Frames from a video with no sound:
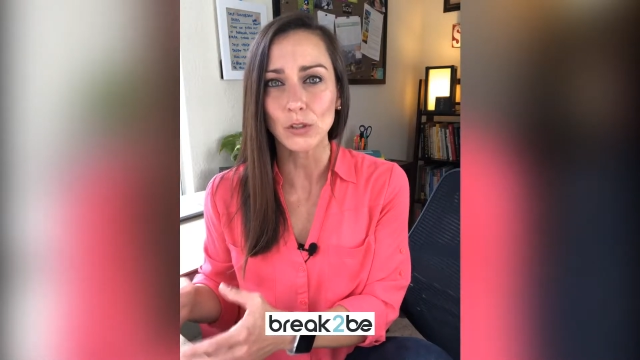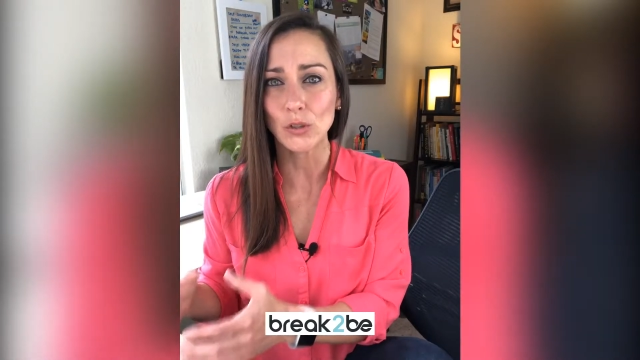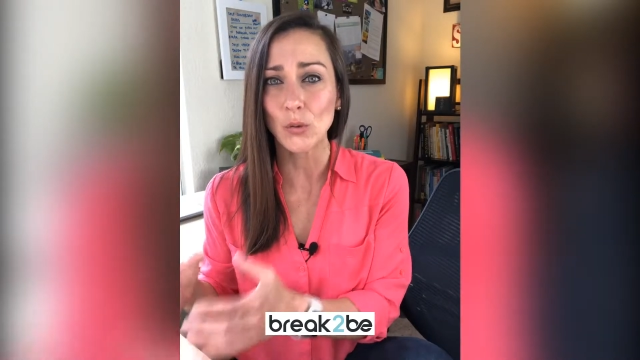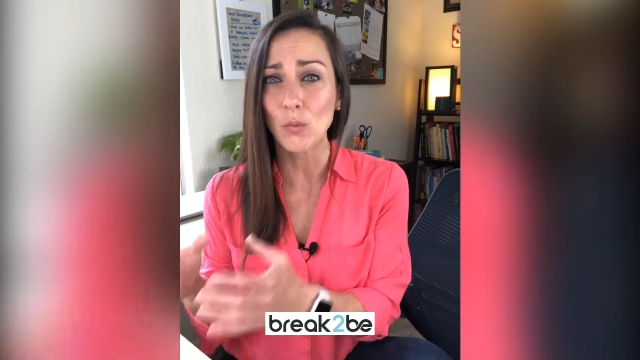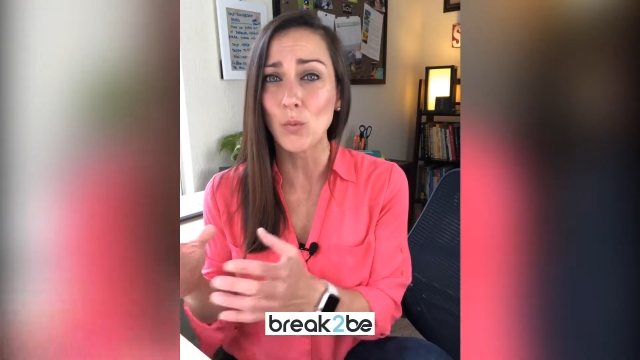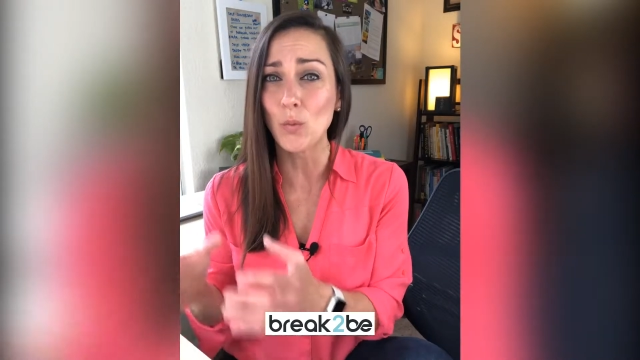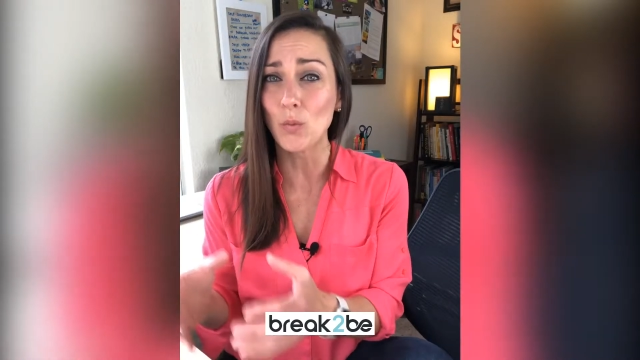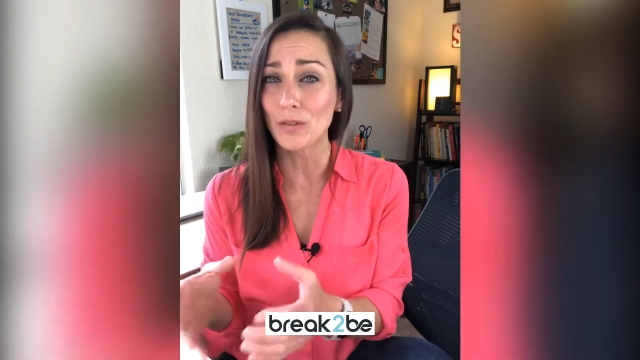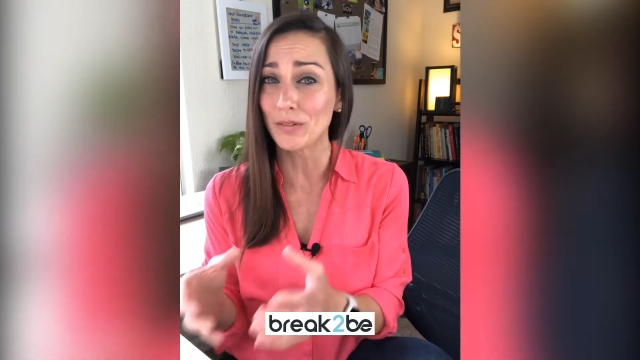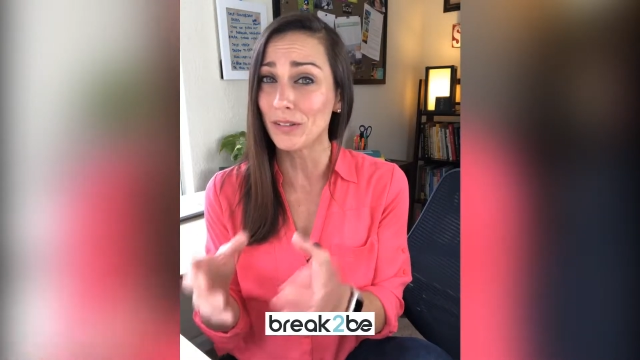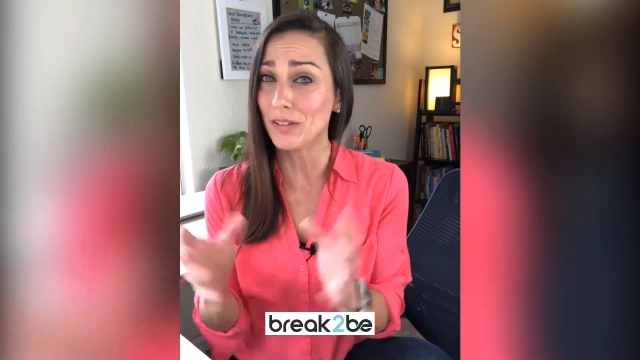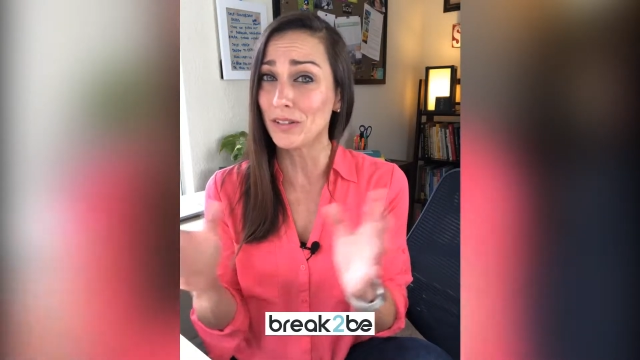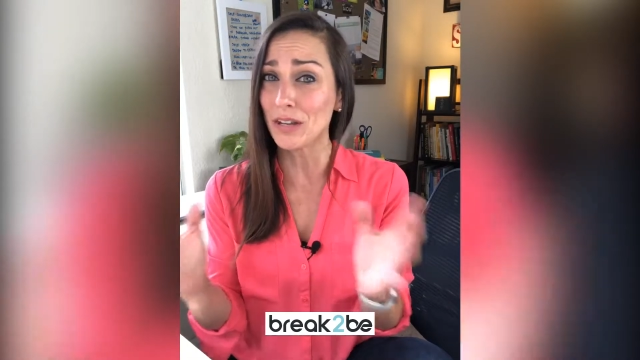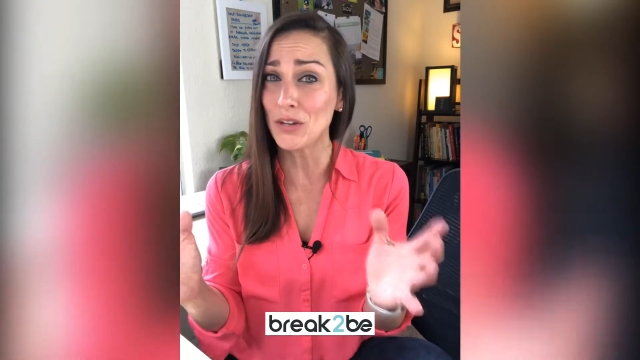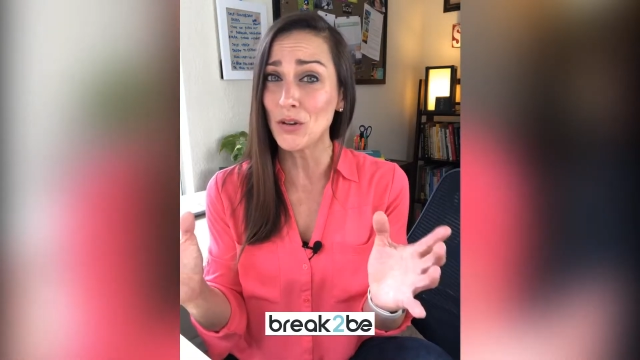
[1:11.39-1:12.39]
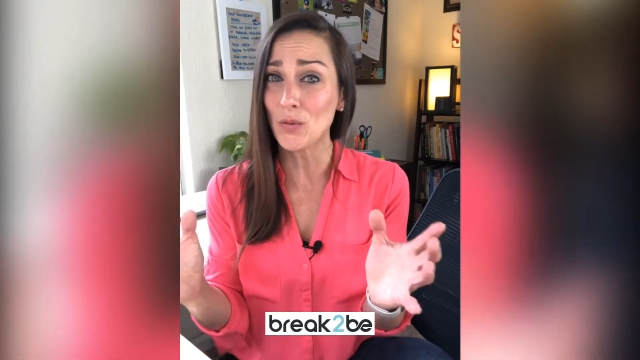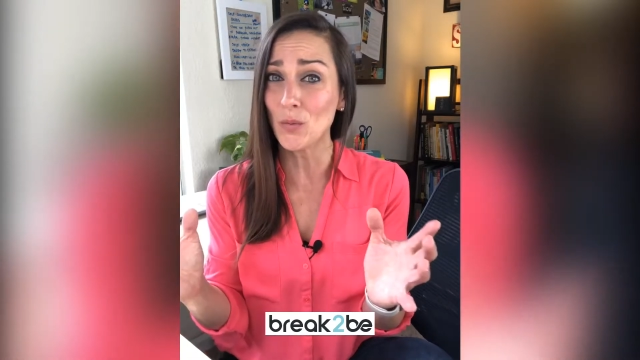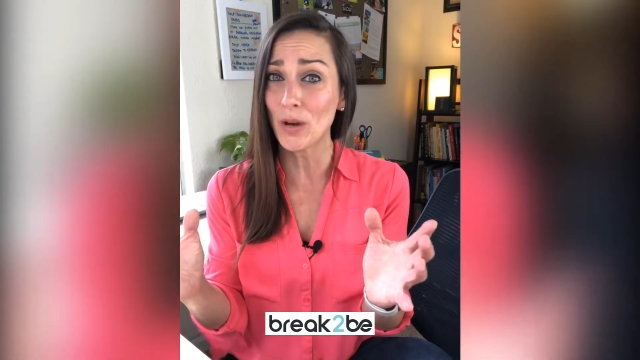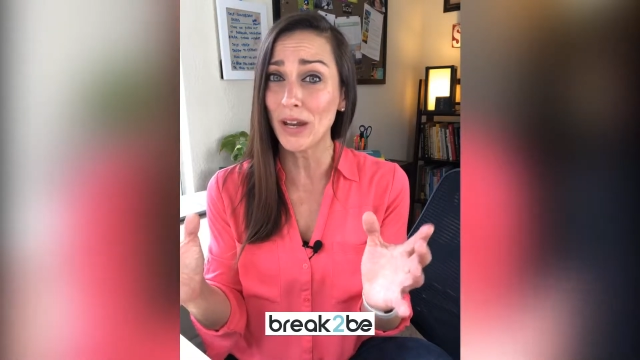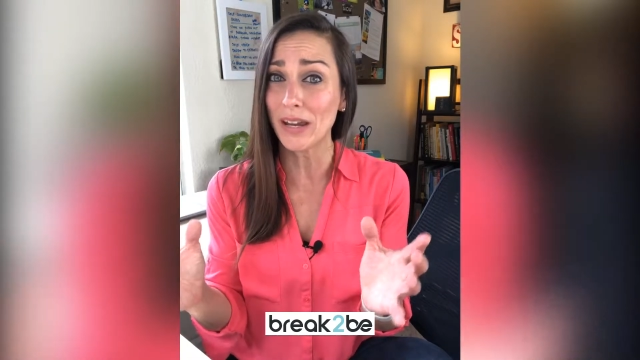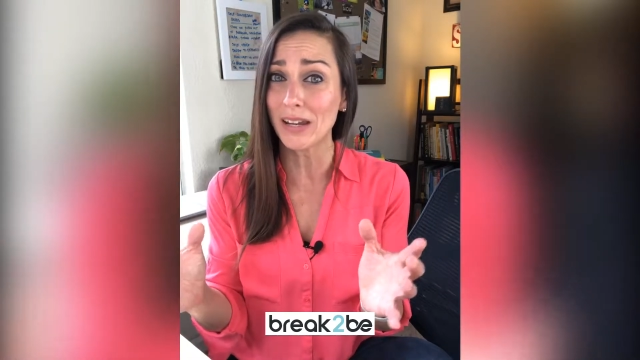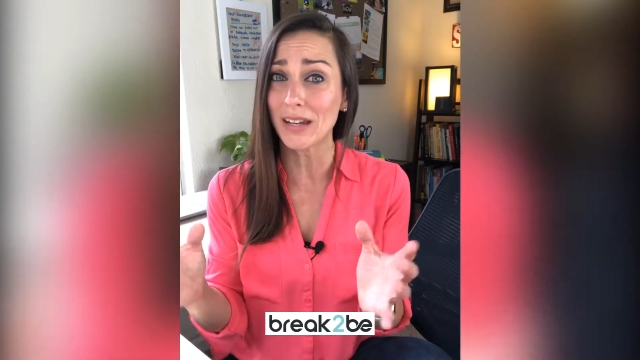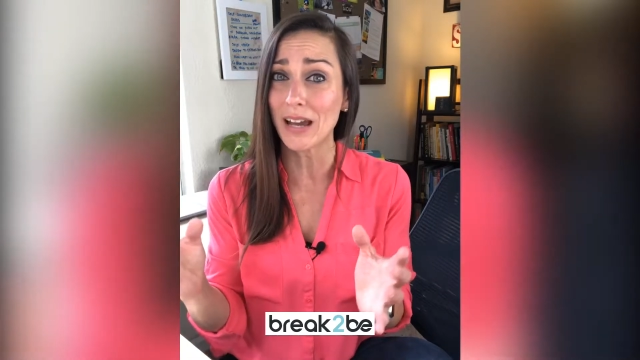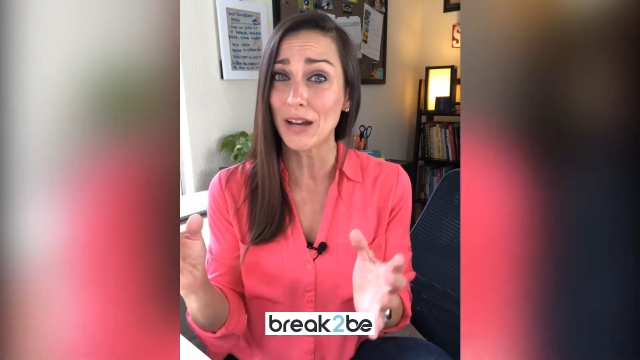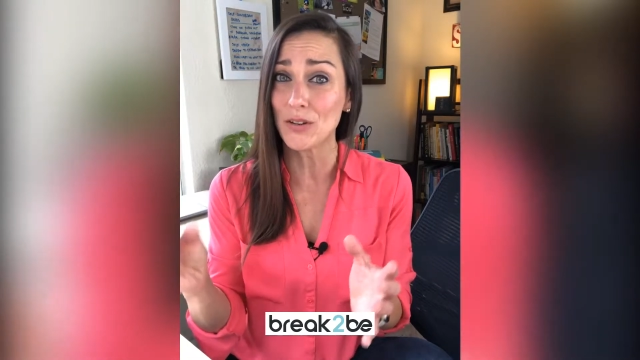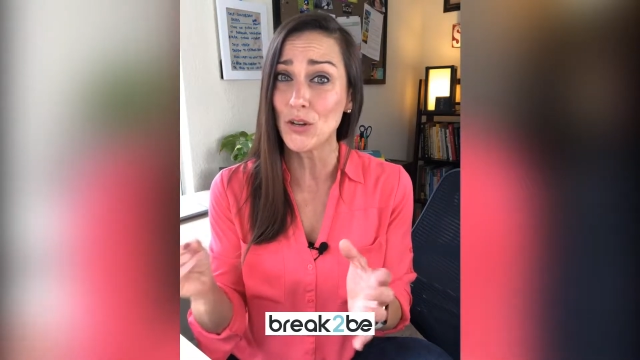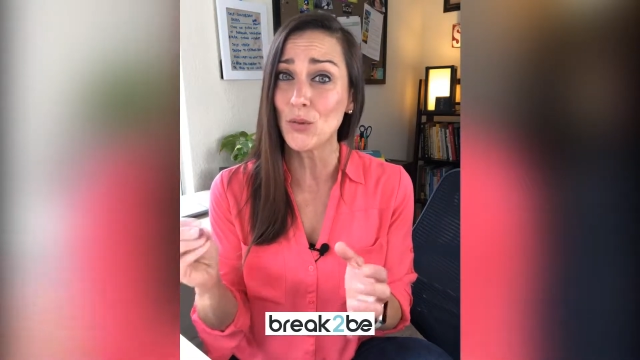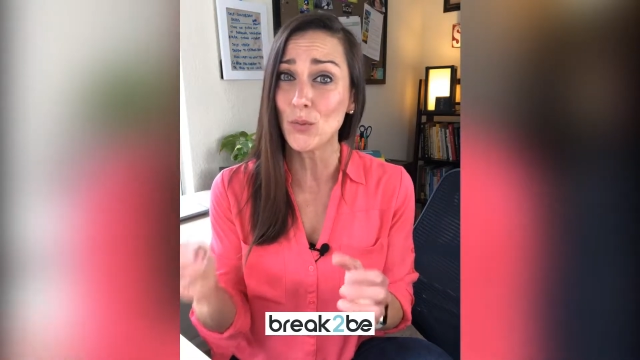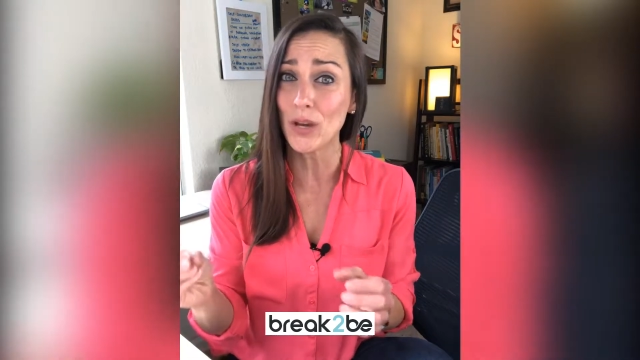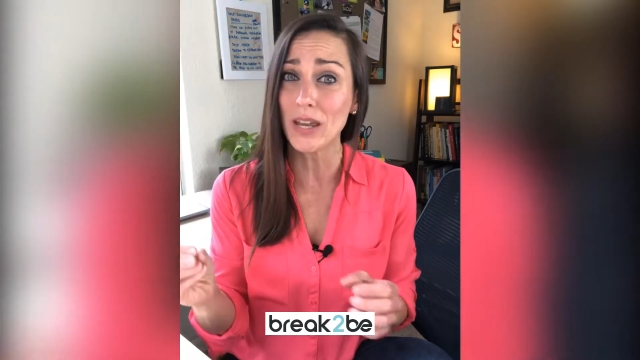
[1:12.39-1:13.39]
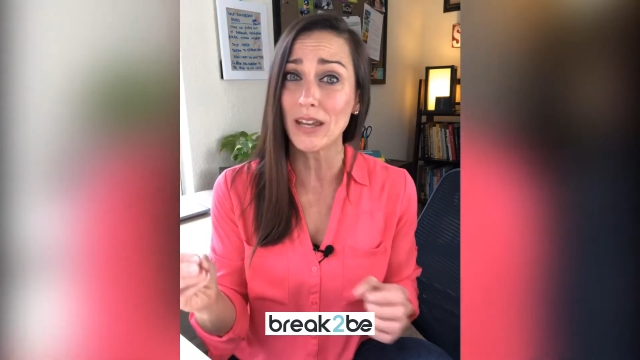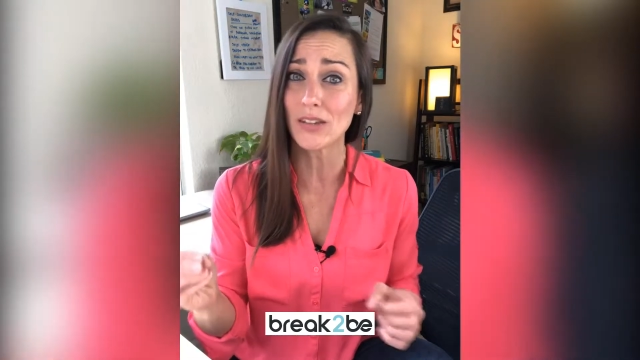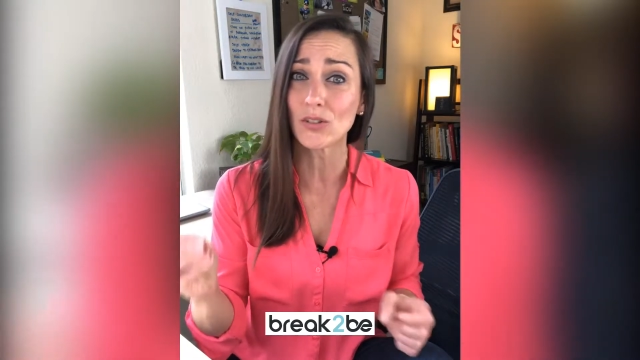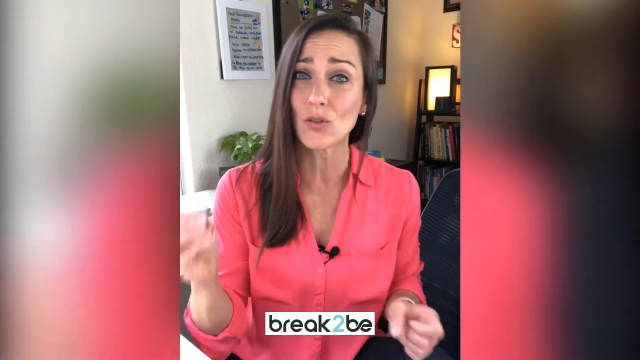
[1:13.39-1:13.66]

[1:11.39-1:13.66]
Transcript: So this is a new week, a new week.